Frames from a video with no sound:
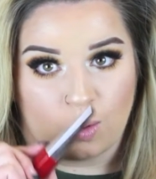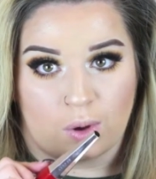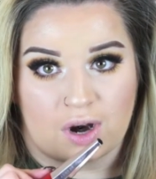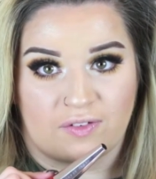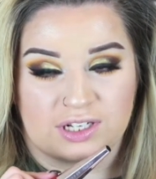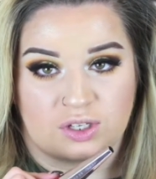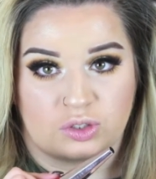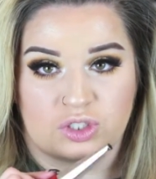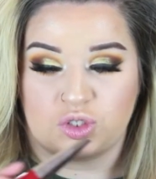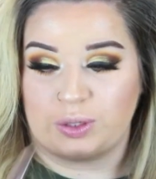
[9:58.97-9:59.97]
whatever I
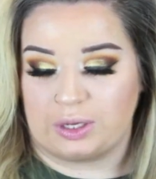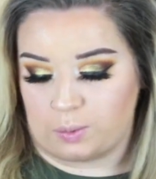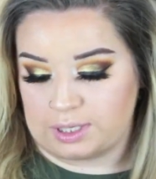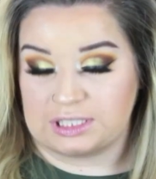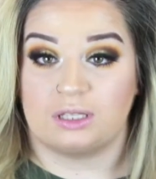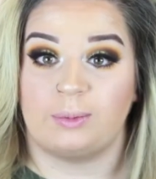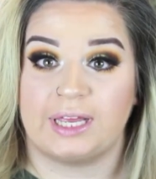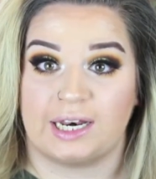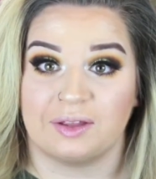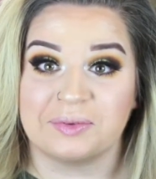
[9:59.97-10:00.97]
told you it was at the
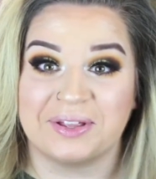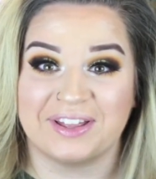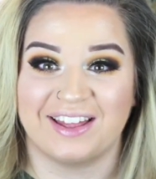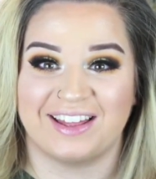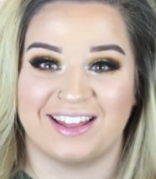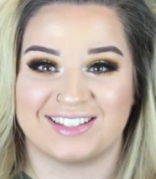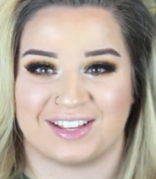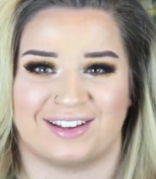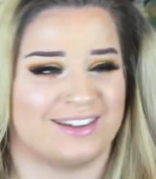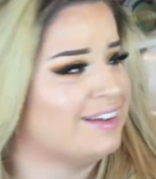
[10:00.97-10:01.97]
beginning. It's
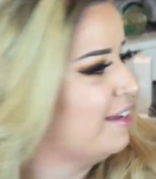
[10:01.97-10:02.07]
like